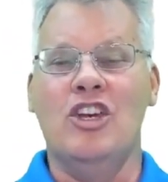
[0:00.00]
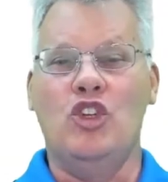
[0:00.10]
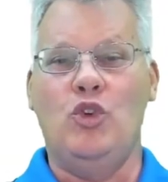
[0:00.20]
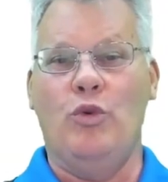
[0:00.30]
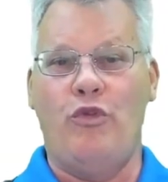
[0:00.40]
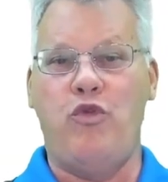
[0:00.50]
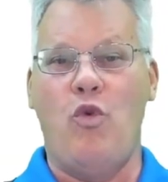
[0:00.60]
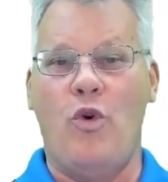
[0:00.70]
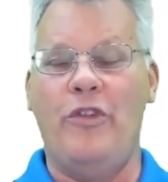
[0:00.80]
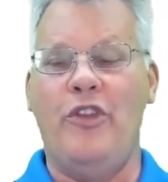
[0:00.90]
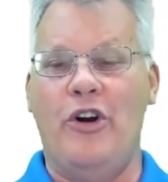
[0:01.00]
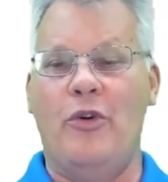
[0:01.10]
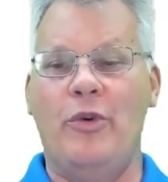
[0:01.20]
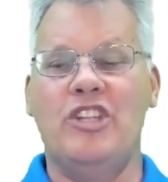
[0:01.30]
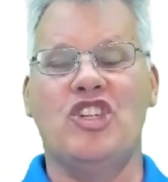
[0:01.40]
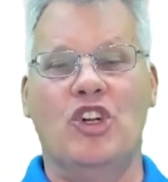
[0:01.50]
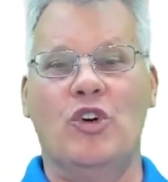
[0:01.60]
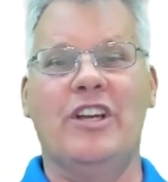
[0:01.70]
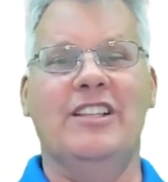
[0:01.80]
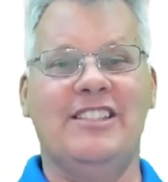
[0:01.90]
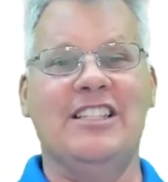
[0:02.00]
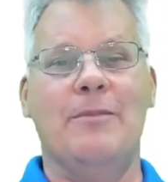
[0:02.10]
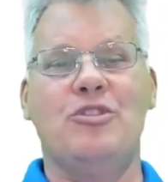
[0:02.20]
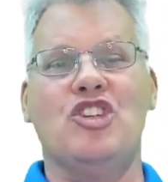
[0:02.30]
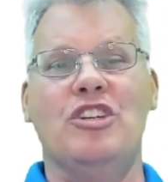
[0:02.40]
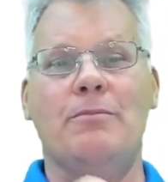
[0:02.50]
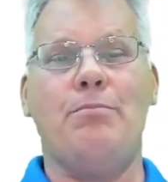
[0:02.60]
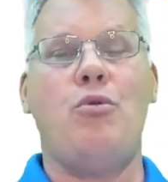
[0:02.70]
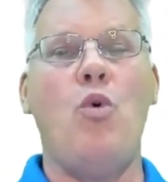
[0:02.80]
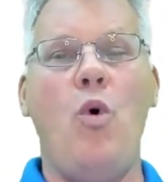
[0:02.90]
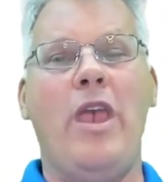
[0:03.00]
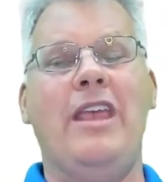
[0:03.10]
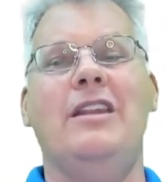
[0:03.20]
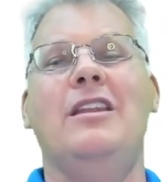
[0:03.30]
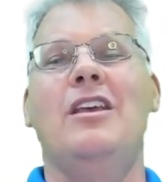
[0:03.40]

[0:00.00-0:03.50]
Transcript: to afford their original consumption point.